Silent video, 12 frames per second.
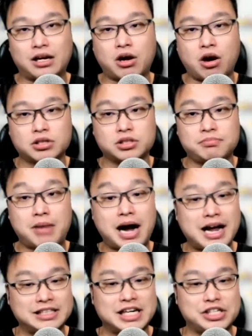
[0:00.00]
got my
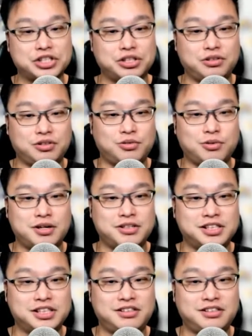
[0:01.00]
attention was